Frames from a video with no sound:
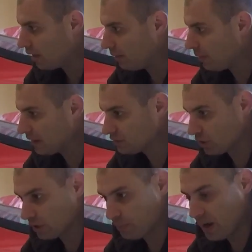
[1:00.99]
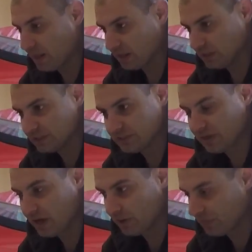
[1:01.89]
I started compiling a list of
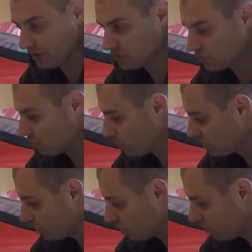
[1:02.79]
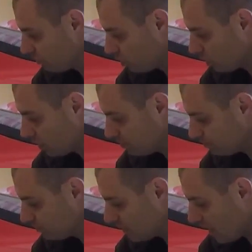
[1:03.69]
kind of things to what to look for.
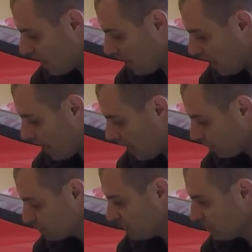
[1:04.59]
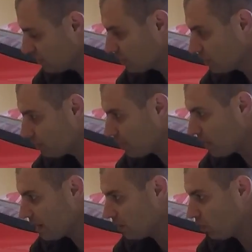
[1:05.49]
I was either going to
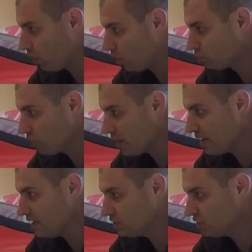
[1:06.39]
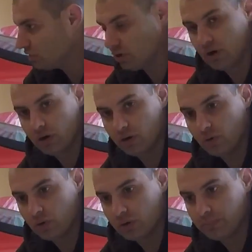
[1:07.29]
buy an all-red ACR
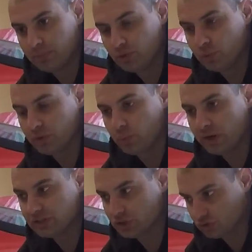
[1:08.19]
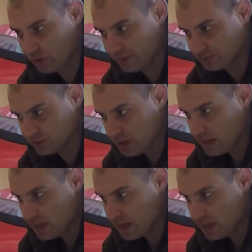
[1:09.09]
or blue with white stripes.